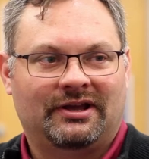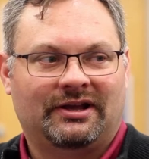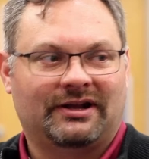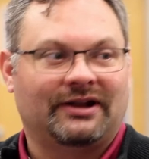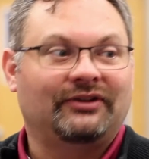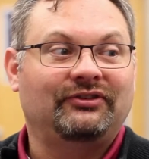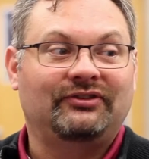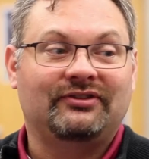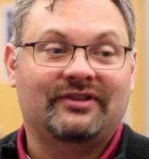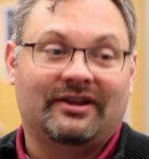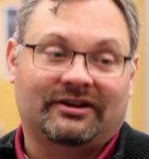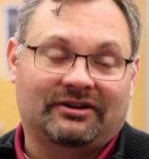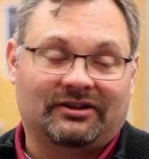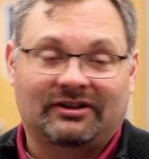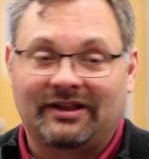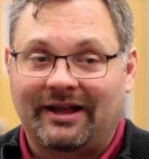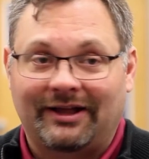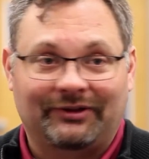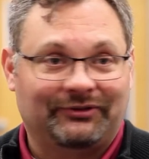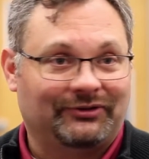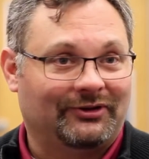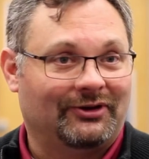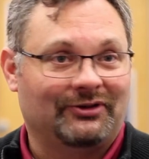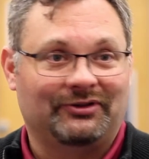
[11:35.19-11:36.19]
And I see that in
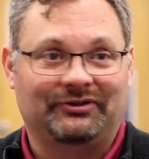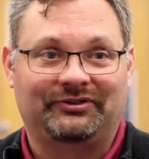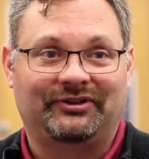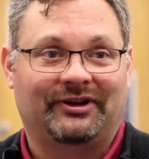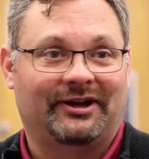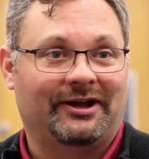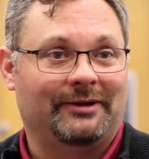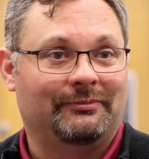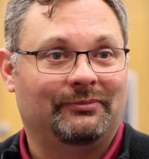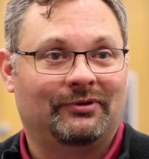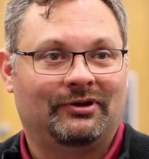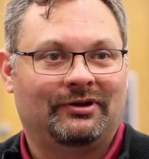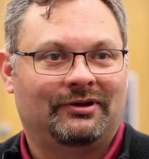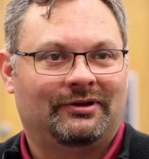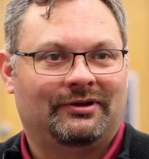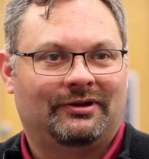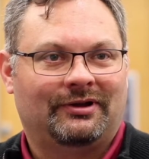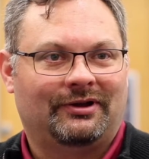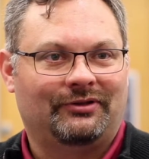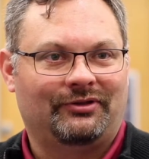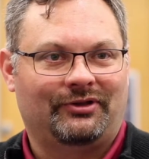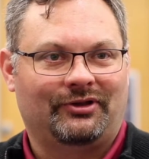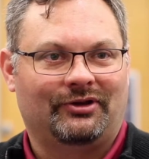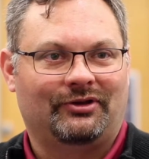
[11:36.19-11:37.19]
class all the time.
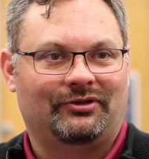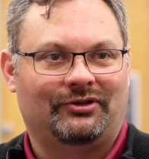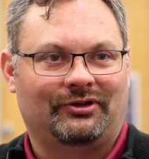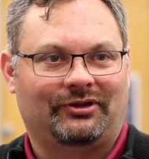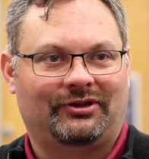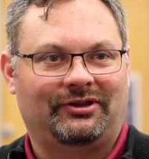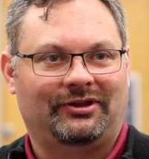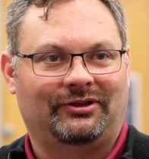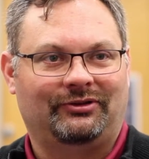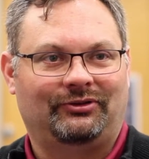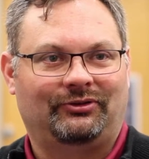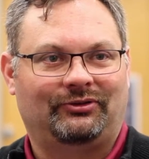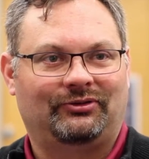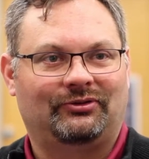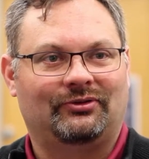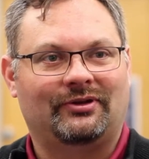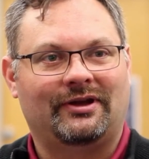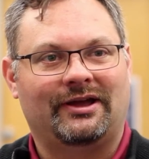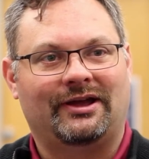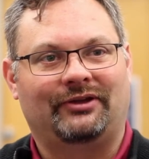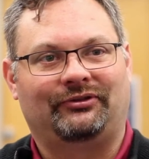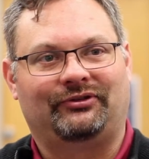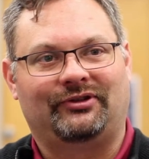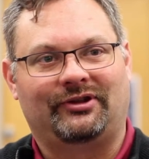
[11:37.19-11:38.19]
The kids,
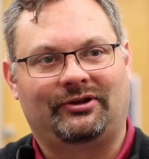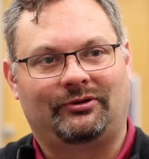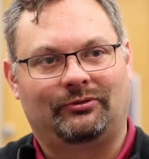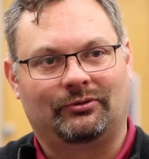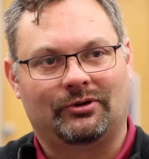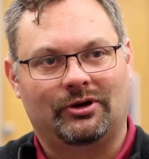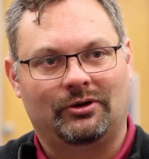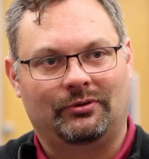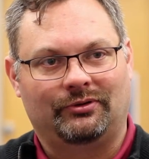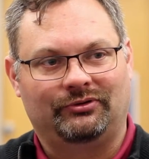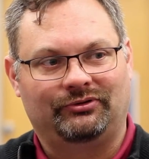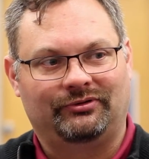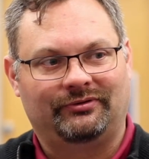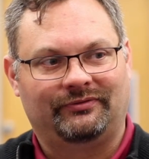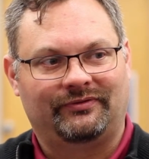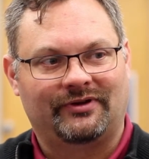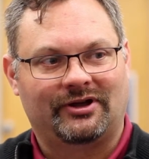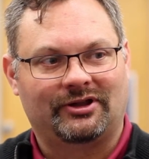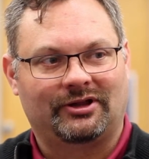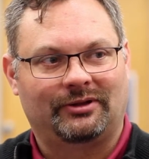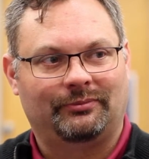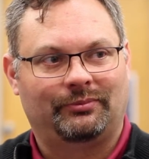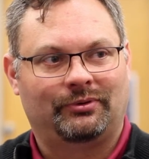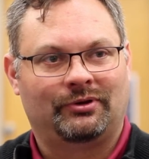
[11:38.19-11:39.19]
as they grow and
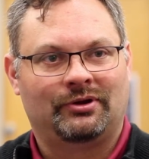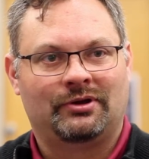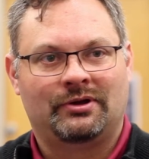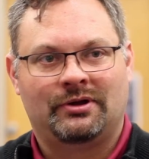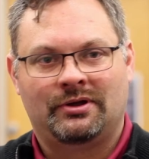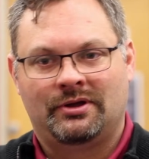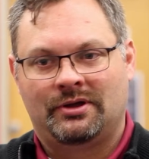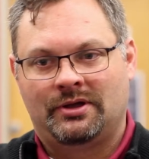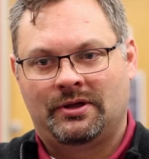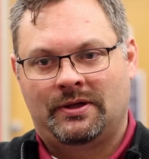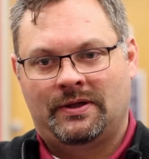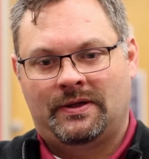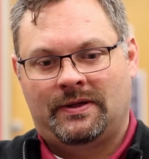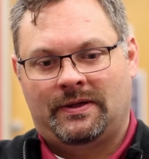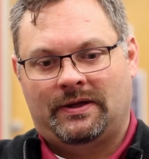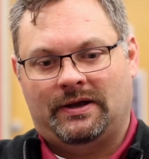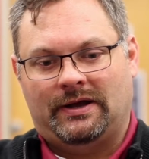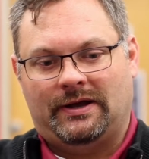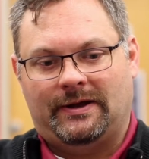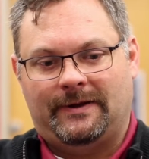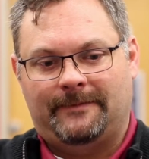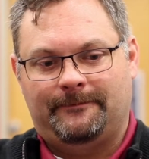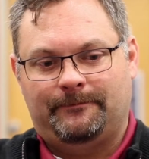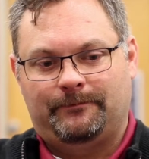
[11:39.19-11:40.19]
develop,
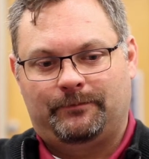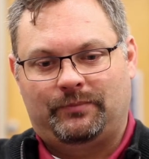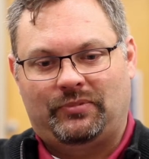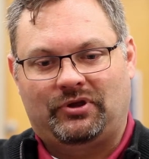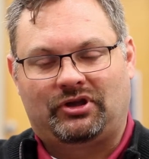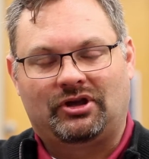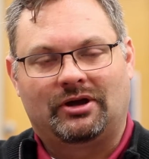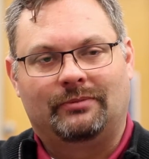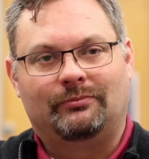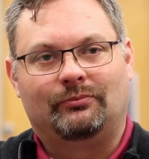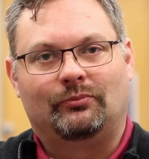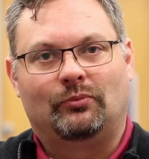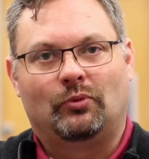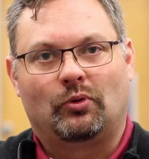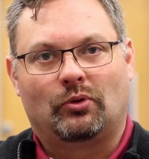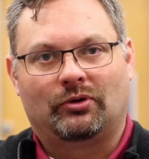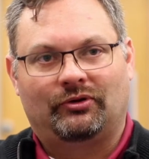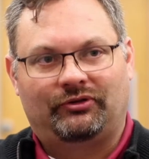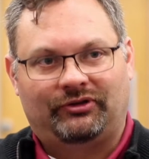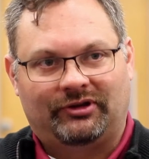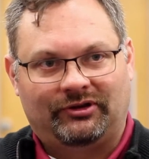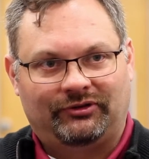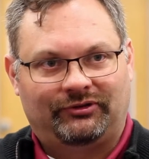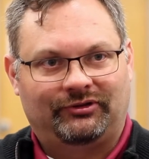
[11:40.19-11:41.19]
become more
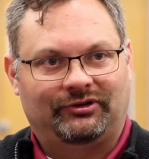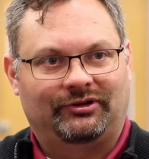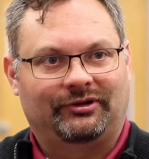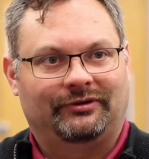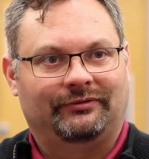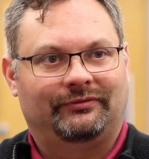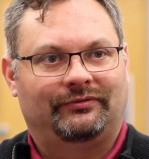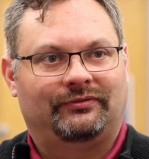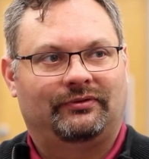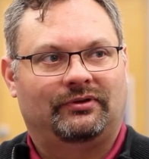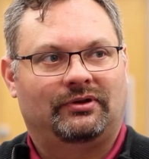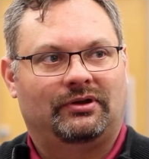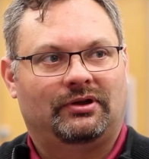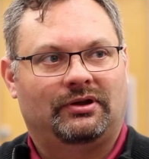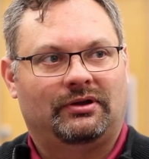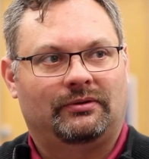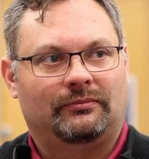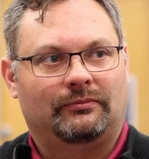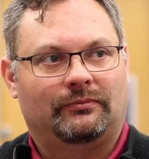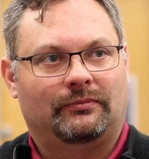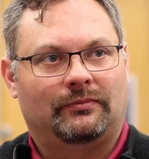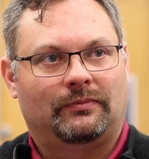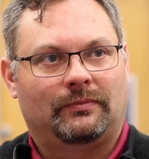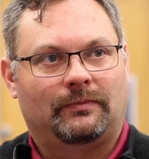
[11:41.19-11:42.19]
sensitive.
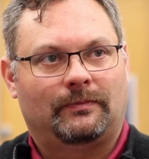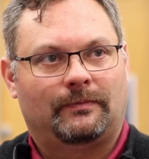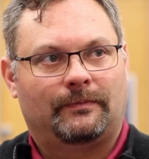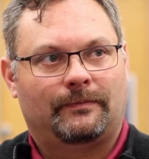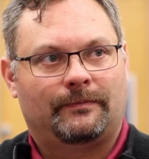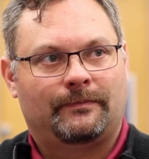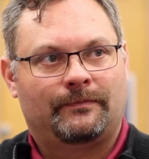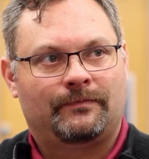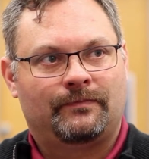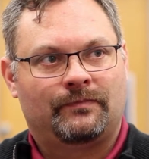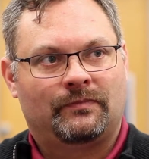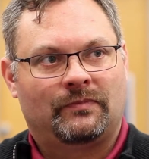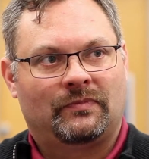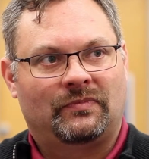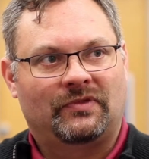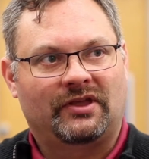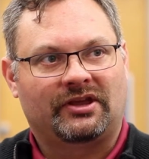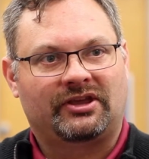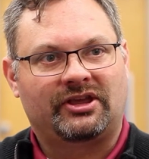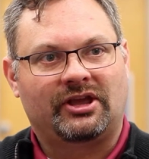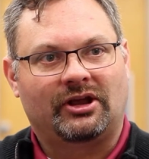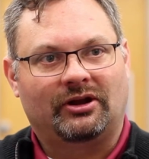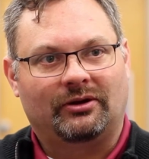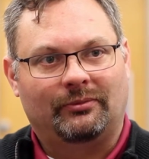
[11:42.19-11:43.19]
They
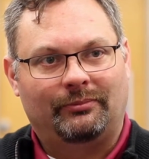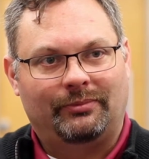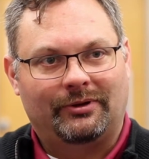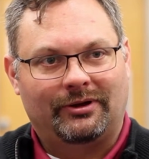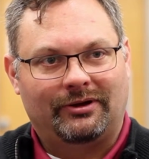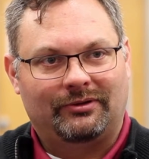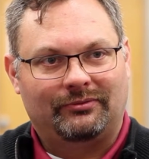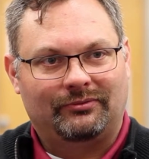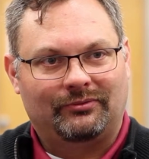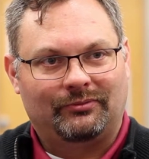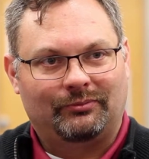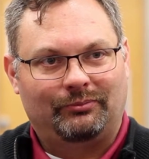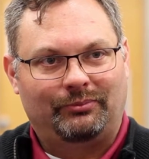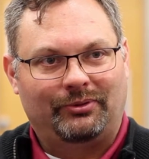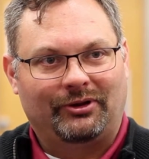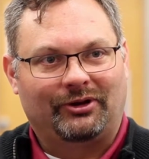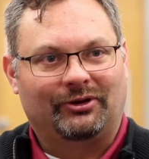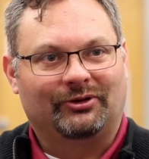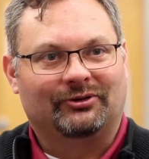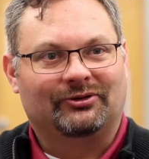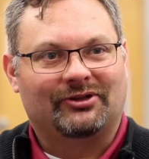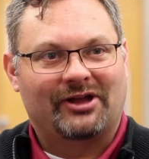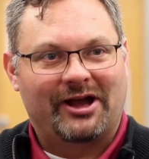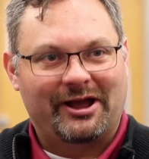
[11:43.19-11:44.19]
care about
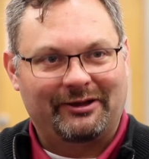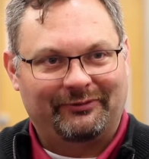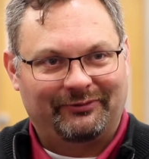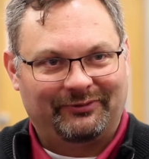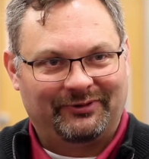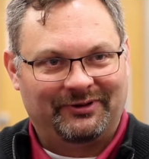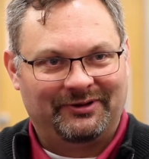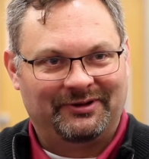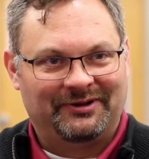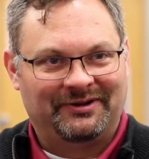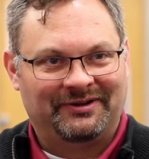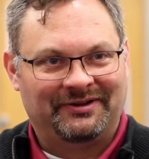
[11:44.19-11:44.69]
bigger life.